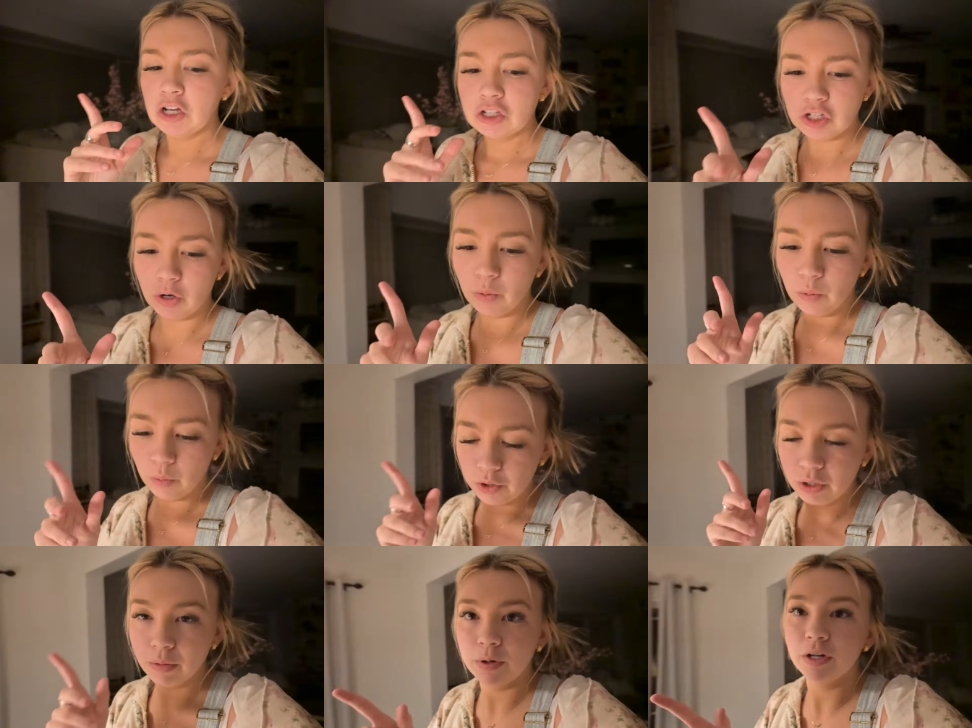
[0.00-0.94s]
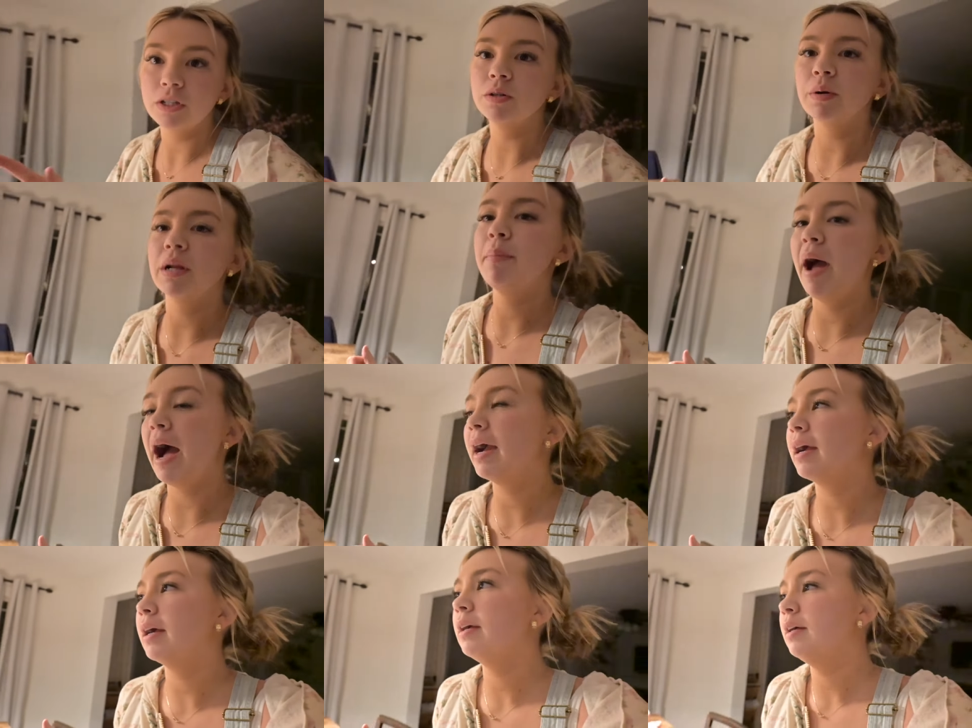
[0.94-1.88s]
So you know what we're gonna do? We're gonna
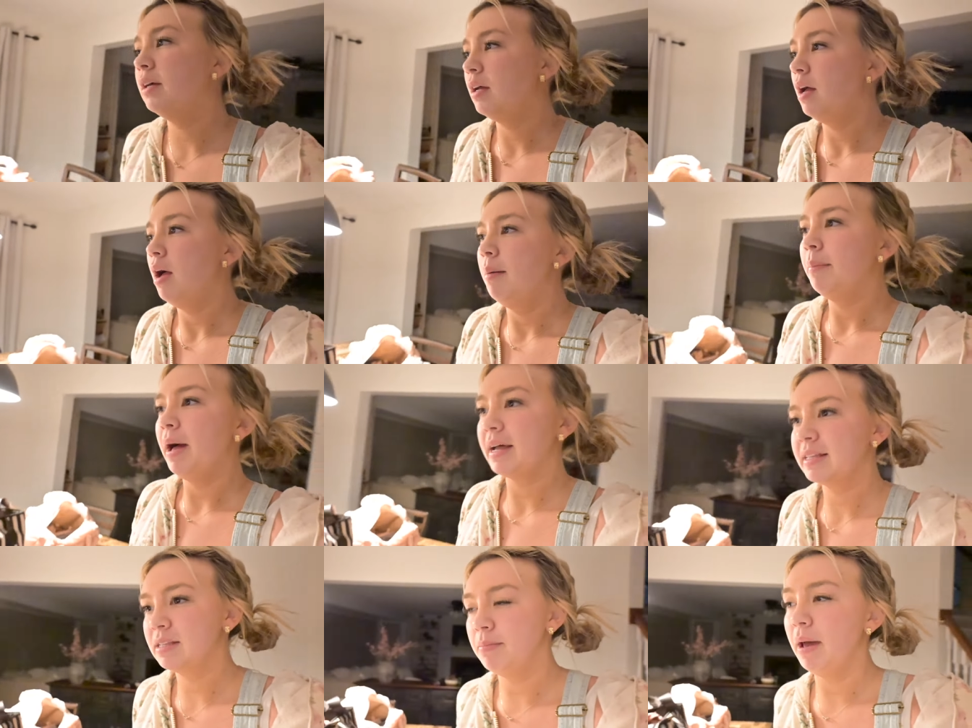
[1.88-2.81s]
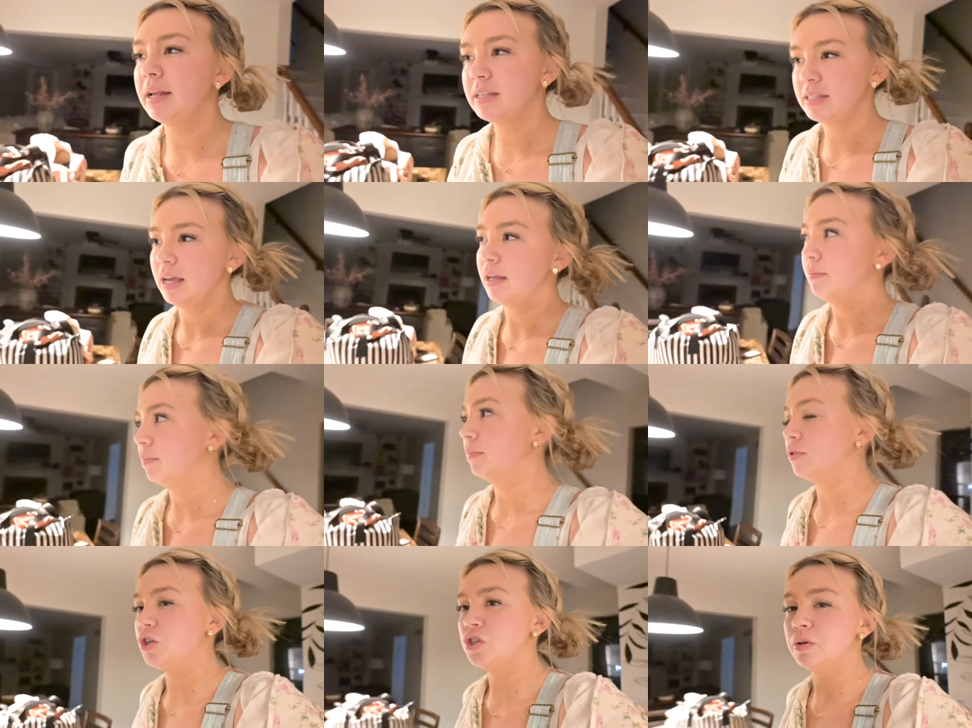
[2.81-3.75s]
pack pack some medicine.
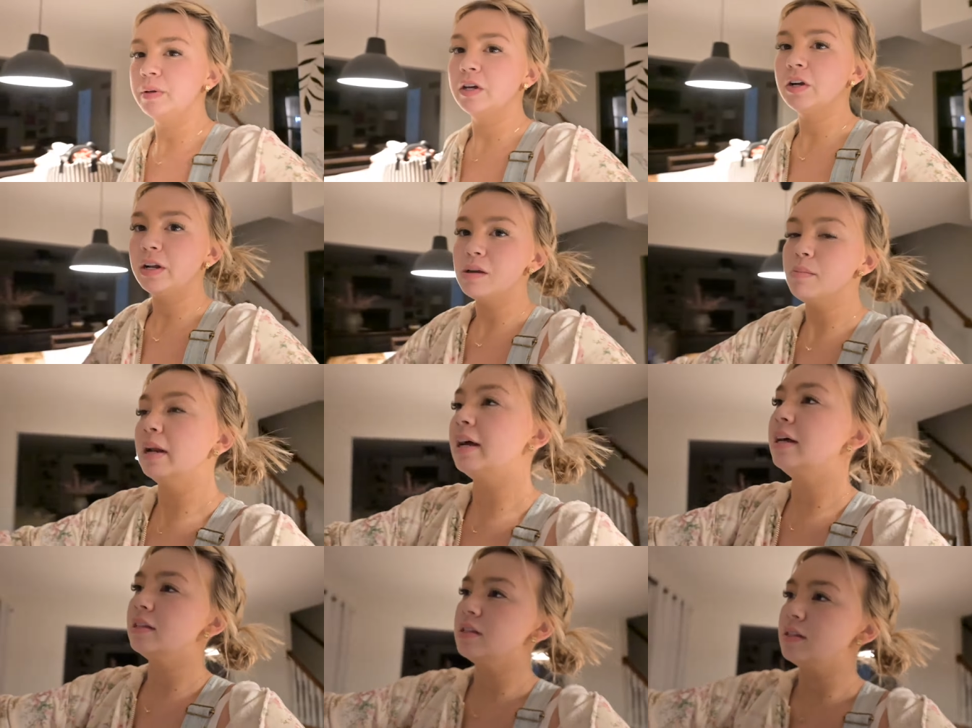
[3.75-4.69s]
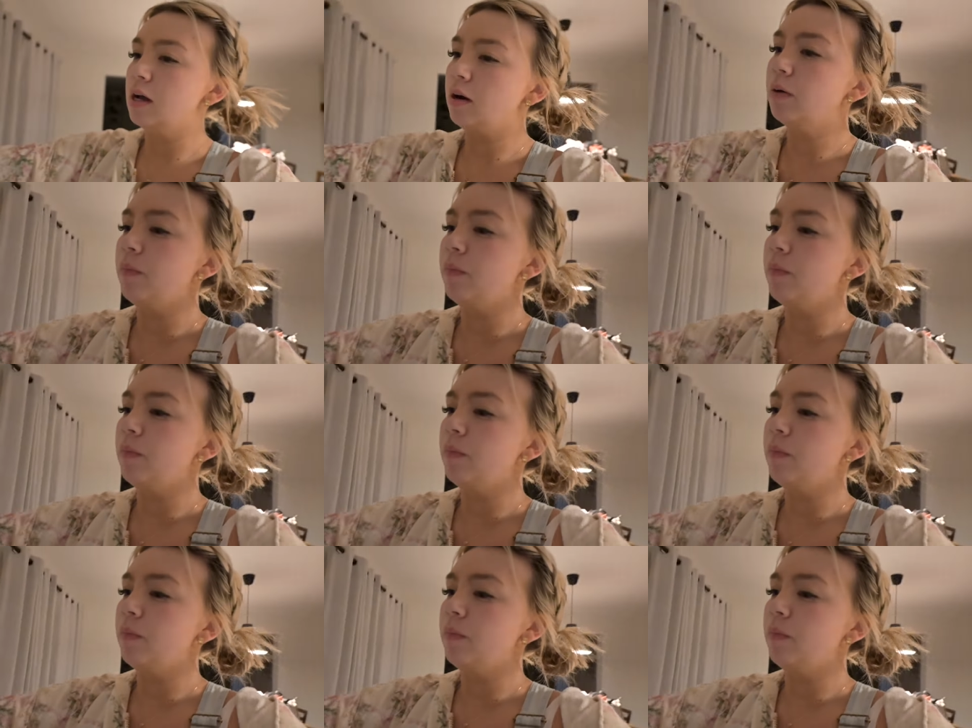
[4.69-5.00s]
She should be here any minute, so.